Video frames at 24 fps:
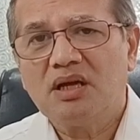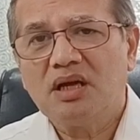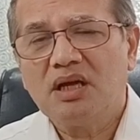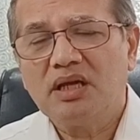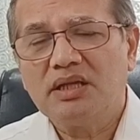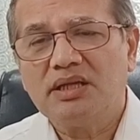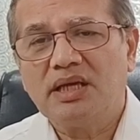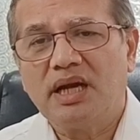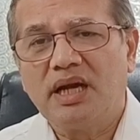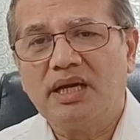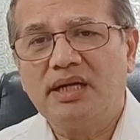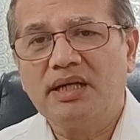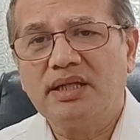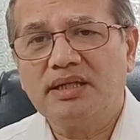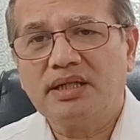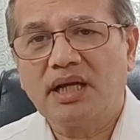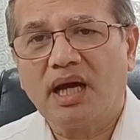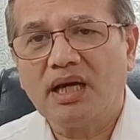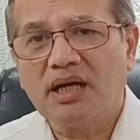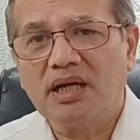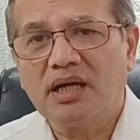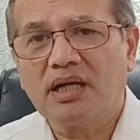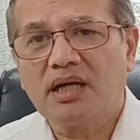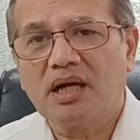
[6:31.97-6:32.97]
the
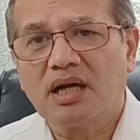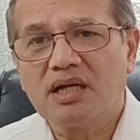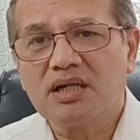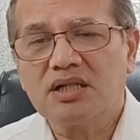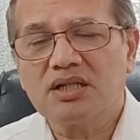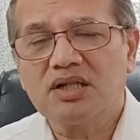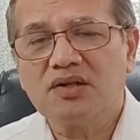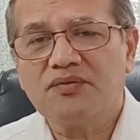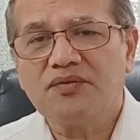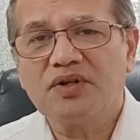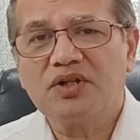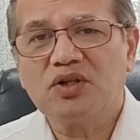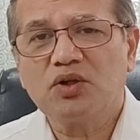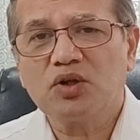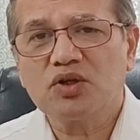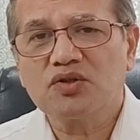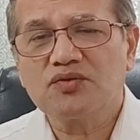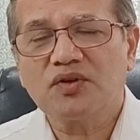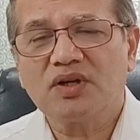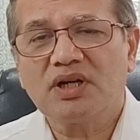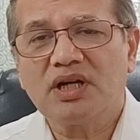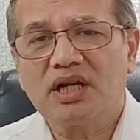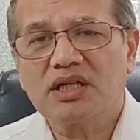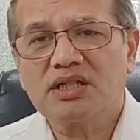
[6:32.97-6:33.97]
entire country, if it goes
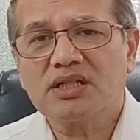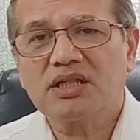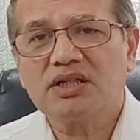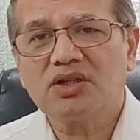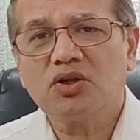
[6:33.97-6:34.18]
to election,